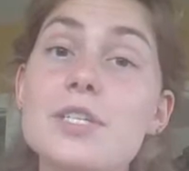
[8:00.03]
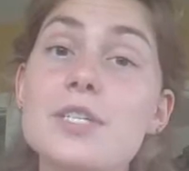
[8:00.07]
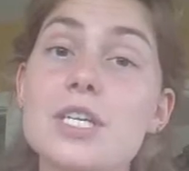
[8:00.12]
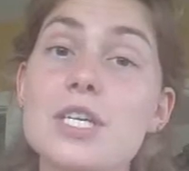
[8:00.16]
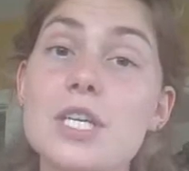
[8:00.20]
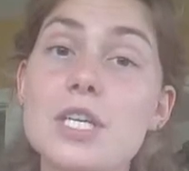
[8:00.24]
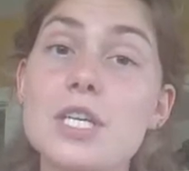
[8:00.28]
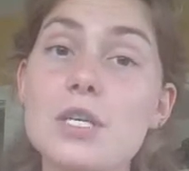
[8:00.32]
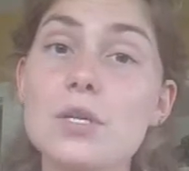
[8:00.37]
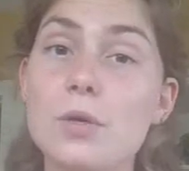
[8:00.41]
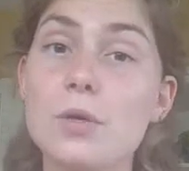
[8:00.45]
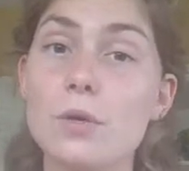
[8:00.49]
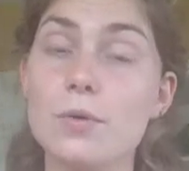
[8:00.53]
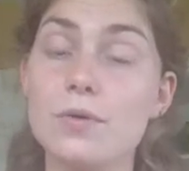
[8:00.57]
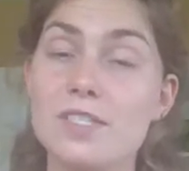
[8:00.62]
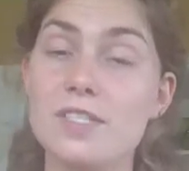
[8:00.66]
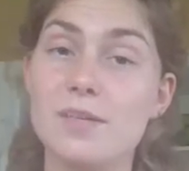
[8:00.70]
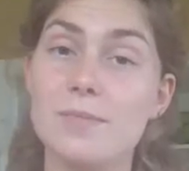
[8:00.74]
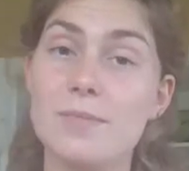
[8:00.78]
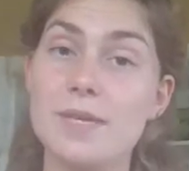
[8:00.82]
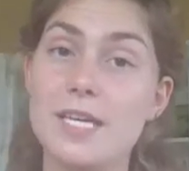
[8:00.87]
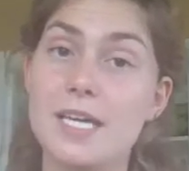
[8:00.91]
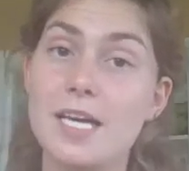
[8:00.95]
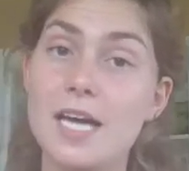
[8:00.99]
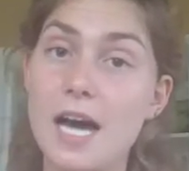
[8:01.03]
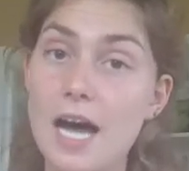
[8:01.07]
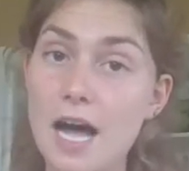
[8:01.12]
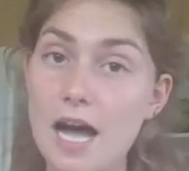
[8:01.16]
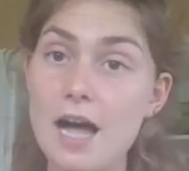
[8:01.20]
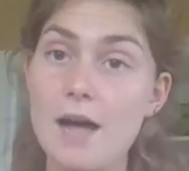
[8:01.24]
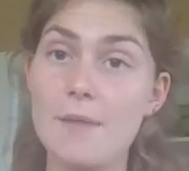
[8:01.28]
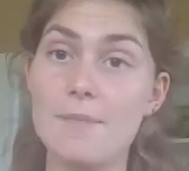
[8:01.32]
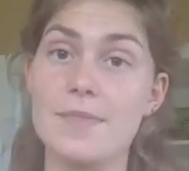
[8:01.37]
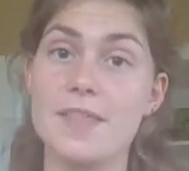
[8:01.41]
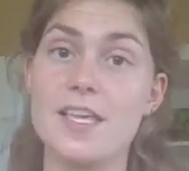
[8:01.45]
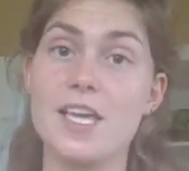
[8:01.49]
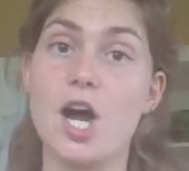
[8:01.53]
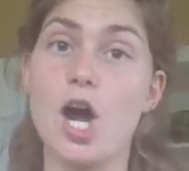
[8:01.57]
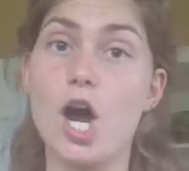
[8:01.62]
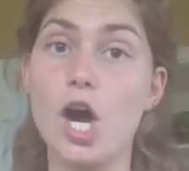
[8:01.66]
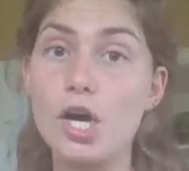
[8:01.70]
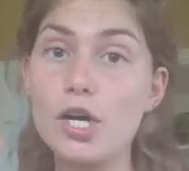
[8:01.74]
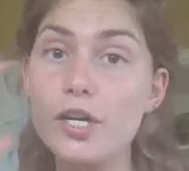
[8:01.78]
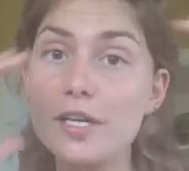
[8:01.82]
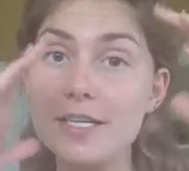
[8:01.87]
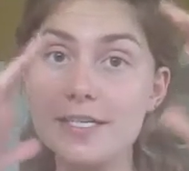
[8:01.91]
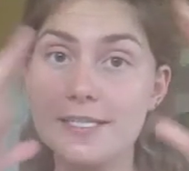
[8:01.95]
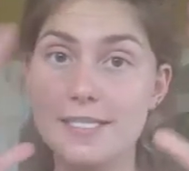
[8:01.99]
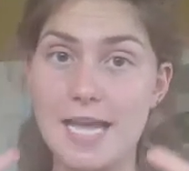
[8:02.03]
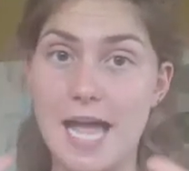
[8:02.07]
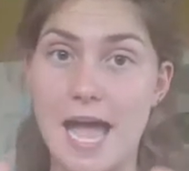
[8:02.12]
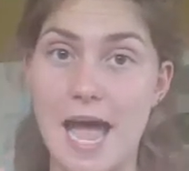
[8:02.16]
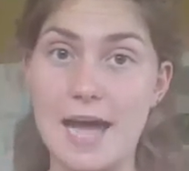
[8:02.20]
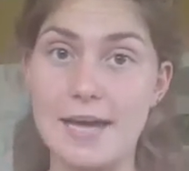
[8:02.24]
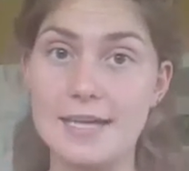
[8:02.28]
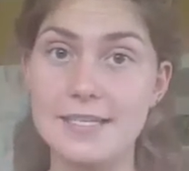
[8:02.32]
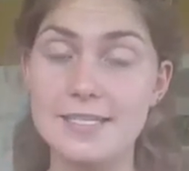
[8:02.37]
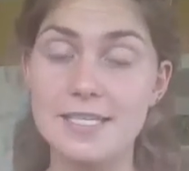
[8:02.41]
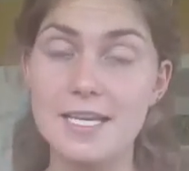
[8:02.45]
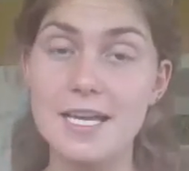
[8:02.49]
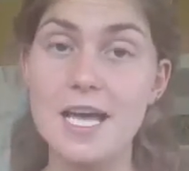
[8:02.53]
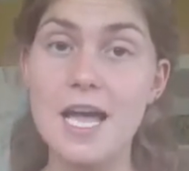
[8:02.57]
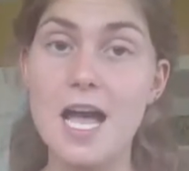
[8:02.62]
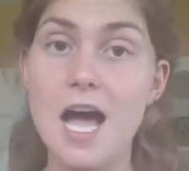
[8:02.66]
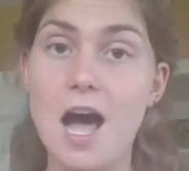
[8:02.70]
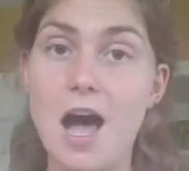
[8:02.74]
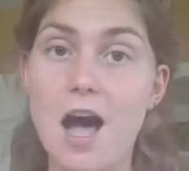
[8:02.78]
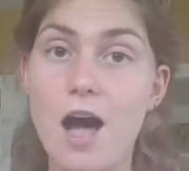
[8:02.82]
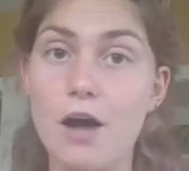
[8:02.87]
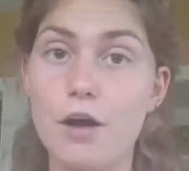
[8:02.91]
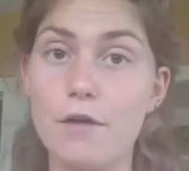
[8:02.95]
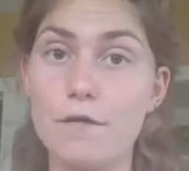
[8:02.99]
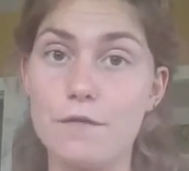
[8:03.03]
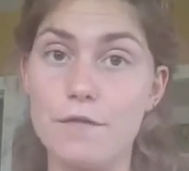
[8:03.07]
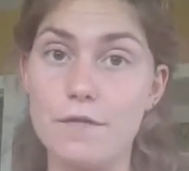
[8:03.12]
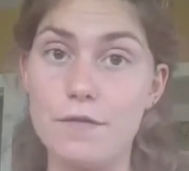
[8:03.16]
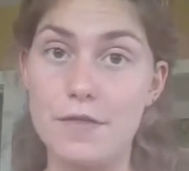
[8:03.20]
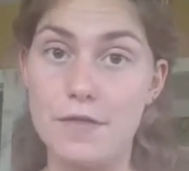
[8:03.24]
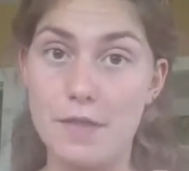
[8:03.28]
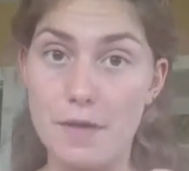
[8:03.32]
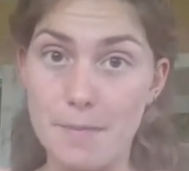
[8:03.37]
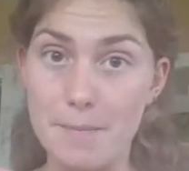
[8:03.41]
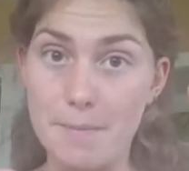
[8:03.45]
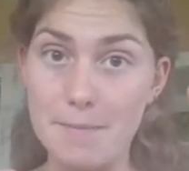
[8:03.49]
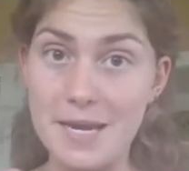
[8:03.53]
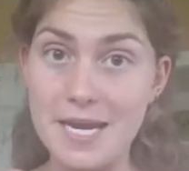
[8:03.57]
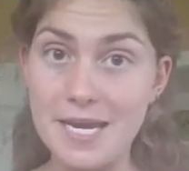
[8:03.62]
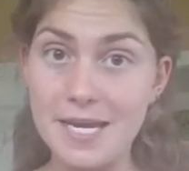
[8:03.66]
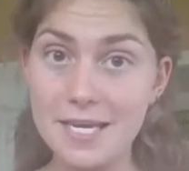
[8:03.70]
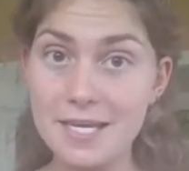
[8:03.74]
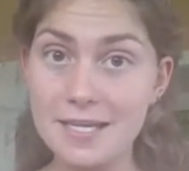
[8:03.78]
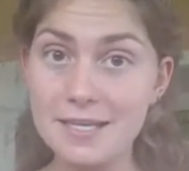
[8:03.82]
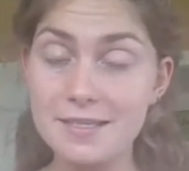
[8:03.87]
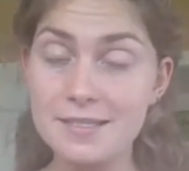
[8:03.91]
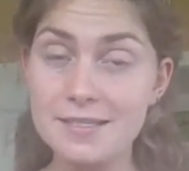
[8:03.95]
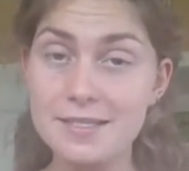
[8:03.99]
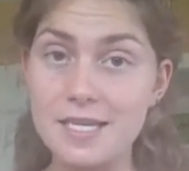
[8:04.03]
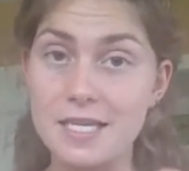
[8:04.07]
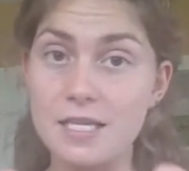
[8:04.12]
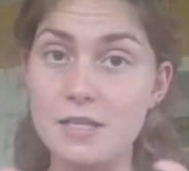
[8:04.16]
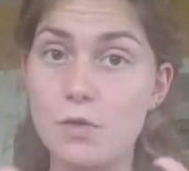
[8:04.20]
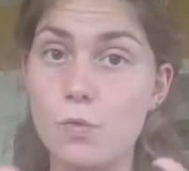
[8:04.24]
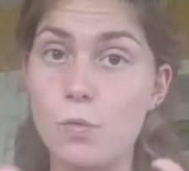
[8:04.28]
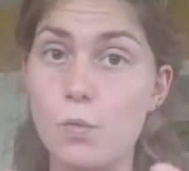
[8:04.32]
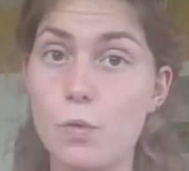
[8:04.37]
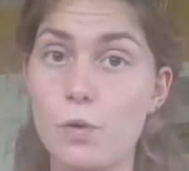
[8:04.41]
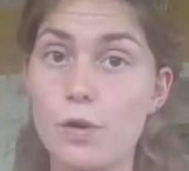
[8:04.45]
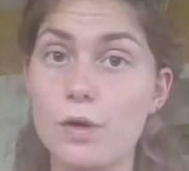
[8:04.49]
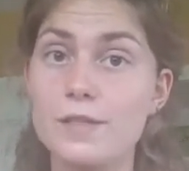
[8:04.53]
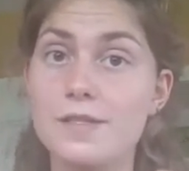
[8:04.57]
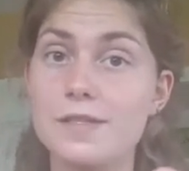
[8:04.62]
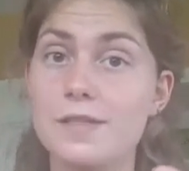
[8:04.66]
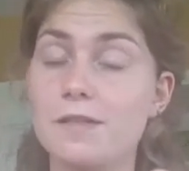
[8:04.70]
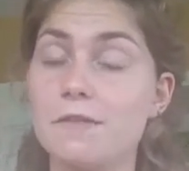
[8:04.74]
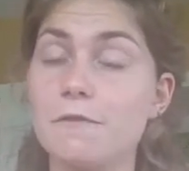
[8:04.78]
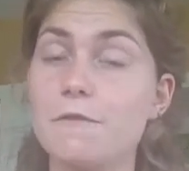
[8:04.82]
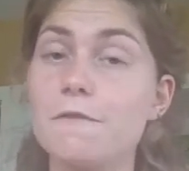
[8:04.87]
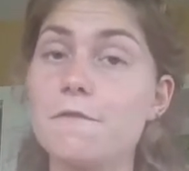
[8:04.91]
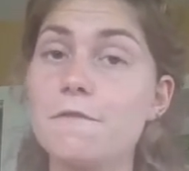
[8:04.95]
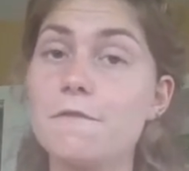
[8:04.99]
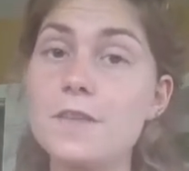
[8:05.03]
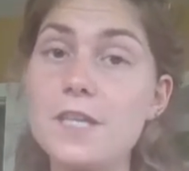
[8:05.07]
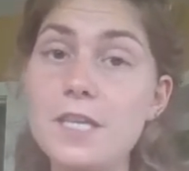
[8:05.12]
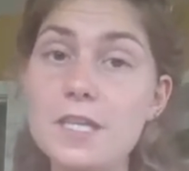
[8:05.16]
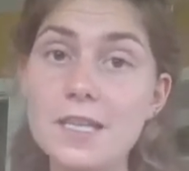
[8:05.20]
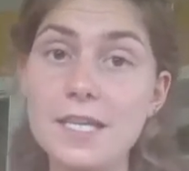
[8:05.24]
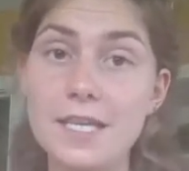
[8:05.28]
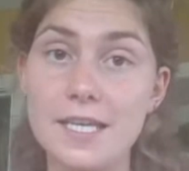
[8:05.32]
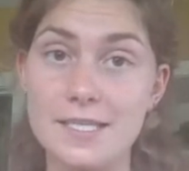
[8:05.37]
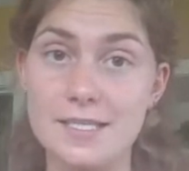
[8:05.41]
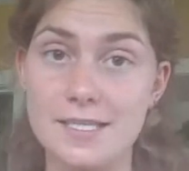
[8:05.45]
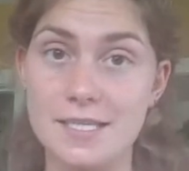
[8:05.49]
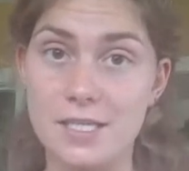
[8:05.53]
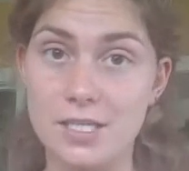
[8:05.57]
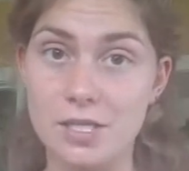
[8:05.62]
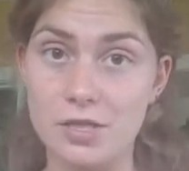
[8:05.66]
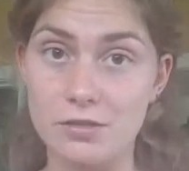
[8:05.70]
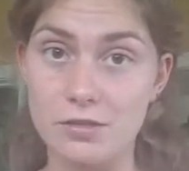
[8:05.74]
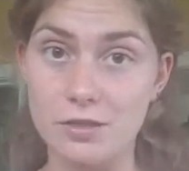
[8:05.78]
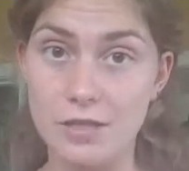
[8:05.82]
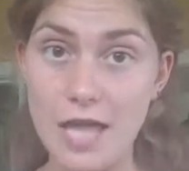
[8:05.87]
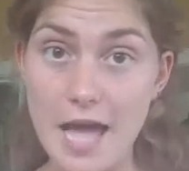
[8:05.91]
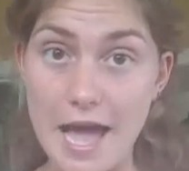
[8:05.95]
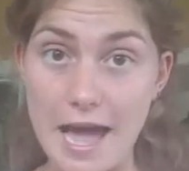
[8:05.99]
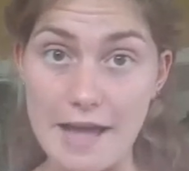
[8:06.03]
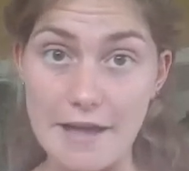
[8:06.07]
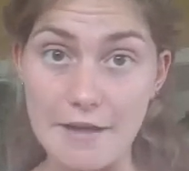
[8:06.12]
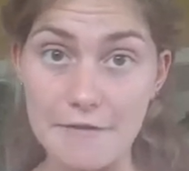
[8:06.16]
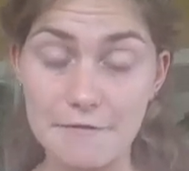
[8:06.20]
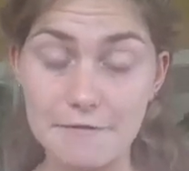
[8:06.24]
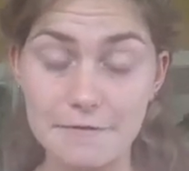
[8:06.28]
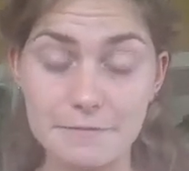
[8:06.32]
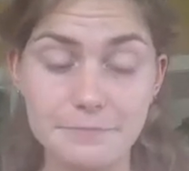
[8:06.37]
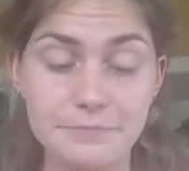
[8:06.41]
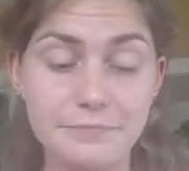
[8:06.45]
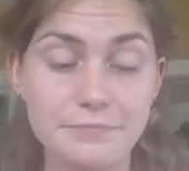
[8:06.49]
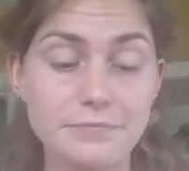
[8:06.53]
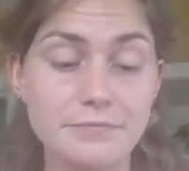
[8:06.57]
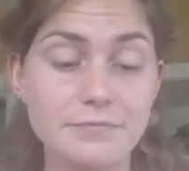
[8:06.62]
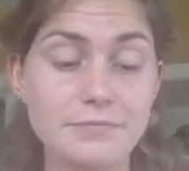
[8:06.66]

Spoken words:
up to you to become the architect of the meanings and the words and the feelings in your life.